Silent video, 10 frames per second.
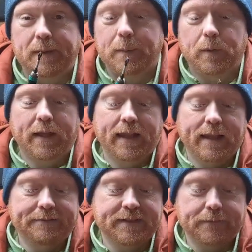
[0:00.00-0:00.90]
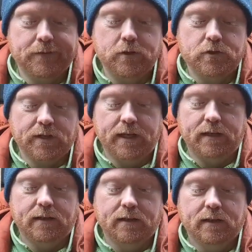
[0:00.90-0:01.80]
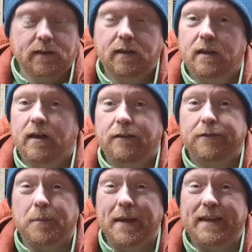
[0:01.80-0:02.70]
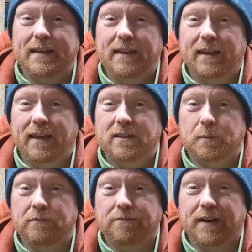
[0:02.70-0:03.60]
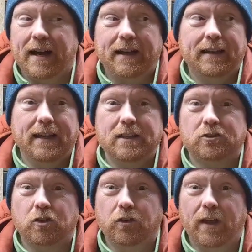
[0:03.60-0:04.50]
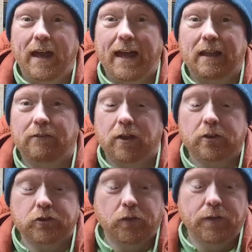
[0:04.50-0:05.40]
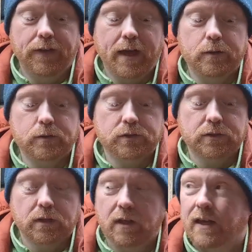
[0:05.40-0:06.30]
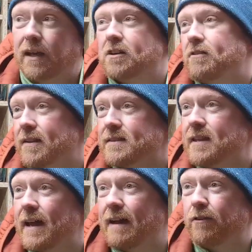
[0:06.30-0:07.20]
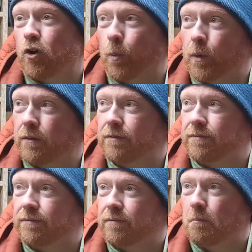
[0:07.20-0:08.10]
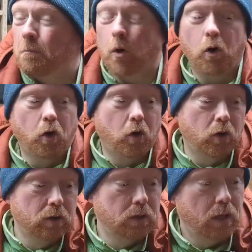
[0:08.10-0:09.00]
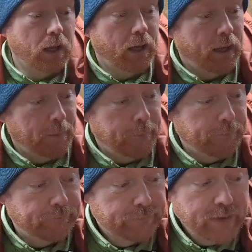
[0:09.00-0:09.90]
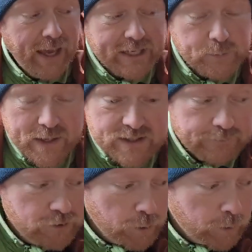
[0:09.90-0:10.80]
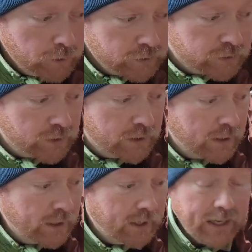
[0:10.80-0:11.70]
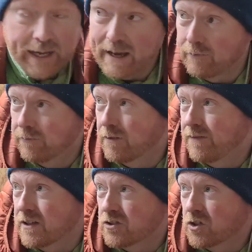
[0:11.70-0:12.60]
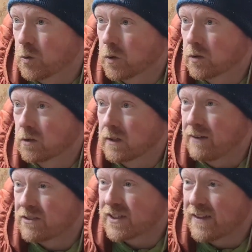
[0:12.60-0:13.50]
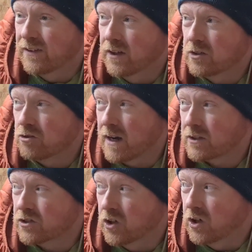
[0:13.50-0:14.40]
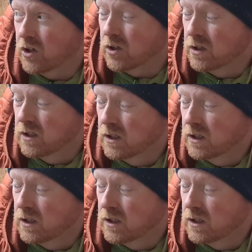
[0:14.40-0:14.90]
people get laughed at for using it. For me, it's been fine. It's done a hell of a lot of stuff in the house. Granted, I have a couple of more expensive tools. I have the Fez tool, I have a sander, track saw,